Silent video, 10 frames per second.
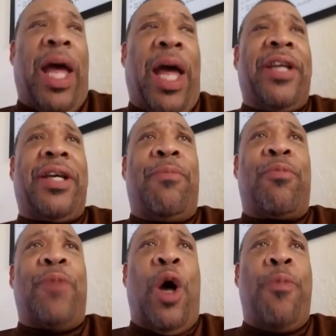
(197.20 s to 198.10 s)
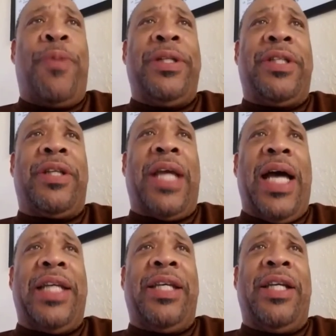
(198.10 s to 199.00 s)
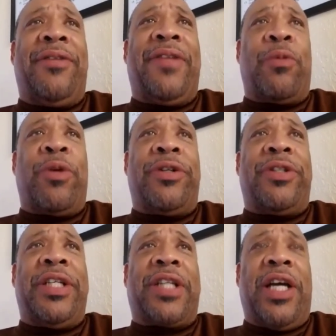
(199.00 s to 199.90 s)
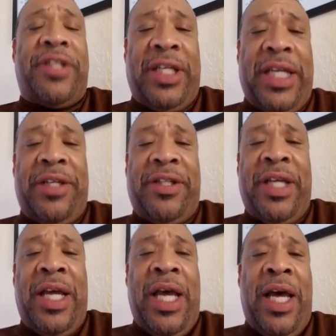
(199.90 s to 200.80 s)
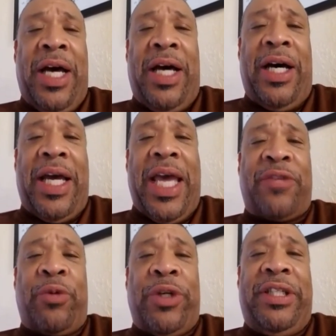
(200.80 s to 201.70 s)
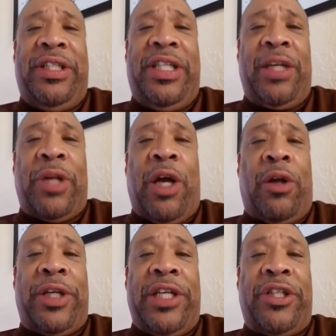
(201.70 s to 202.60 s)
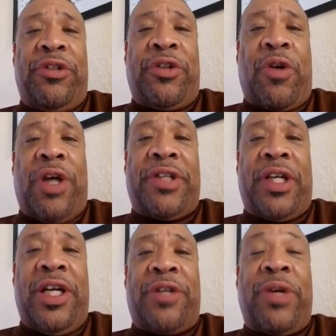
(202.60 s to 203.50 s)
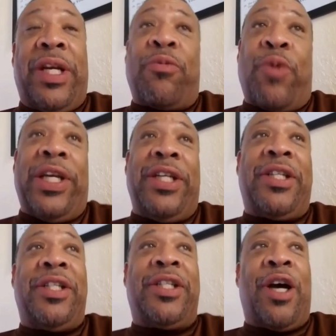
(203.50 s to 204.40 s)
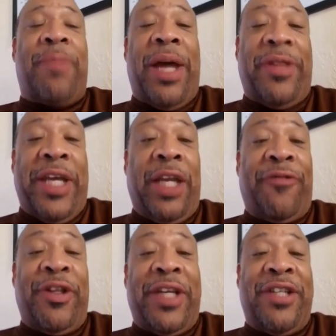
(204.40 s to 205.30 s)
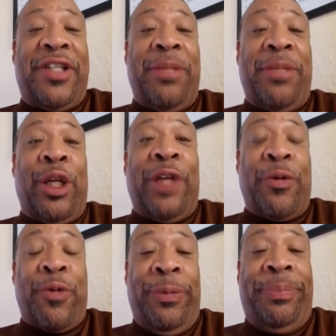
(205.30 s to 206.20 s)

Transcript: think I'm open to the idea that we're discussing this as we're dealing with all of the issues across the country, and I'm ready to talk about the elephant that is in the middle of the room.